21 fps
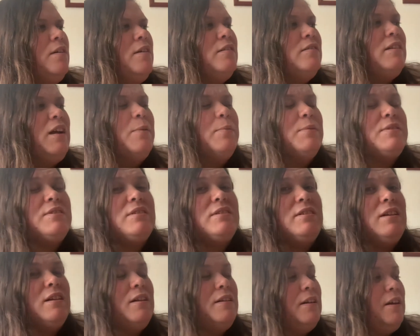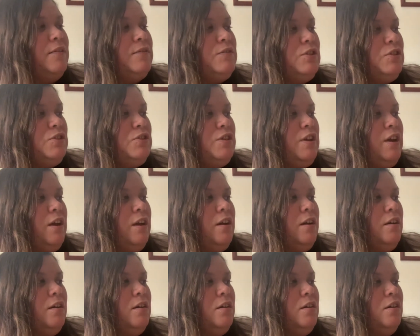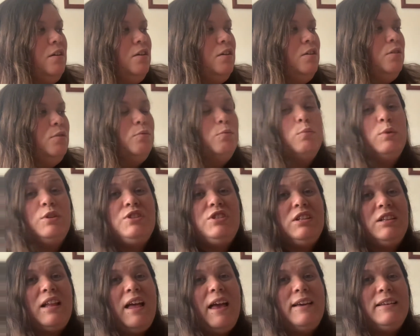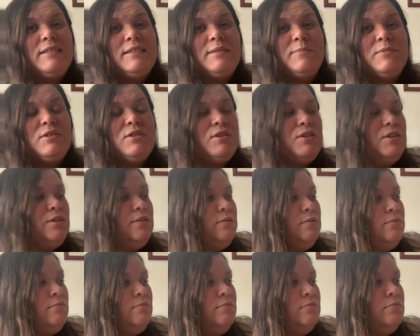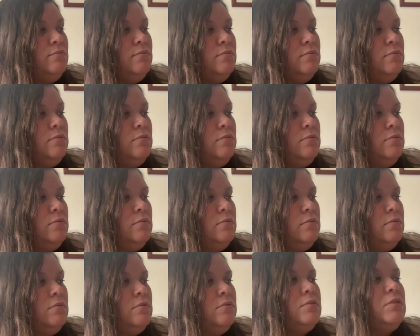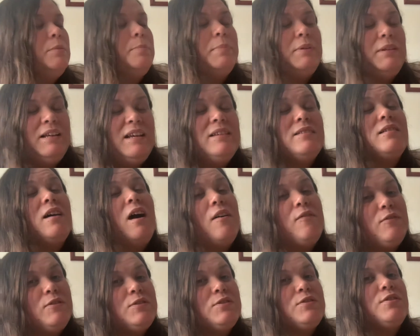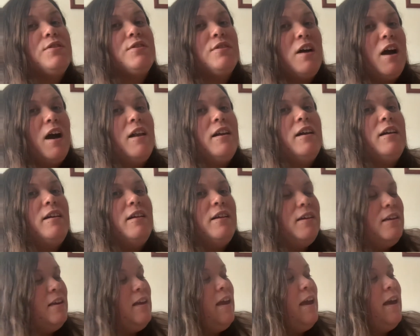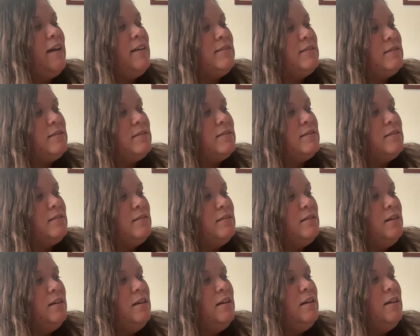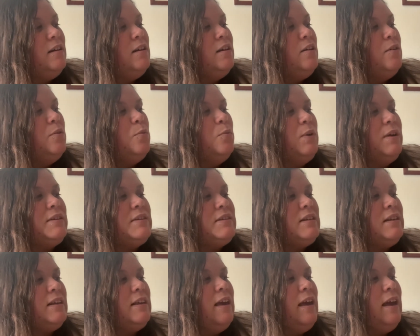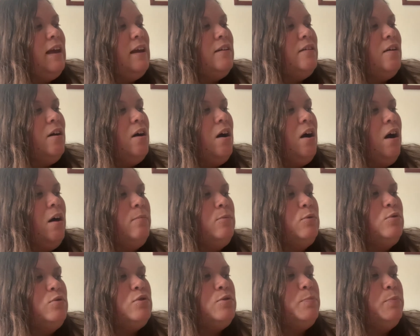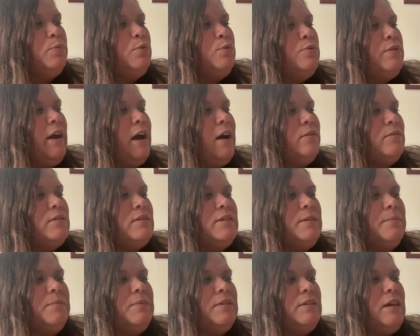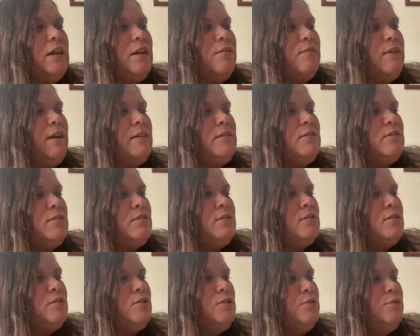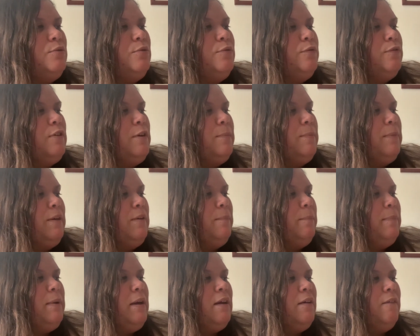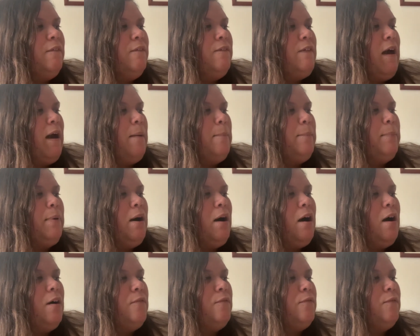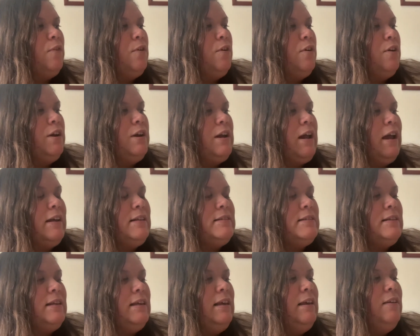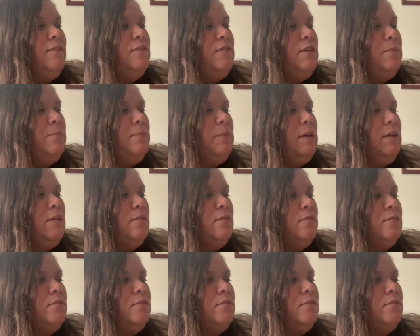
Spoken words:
There was still enough to share. Would you like some stew? The police officer nodded, yes. Once again, Amu spooned out some thick red stew from the big fat pot for her nice evening meal.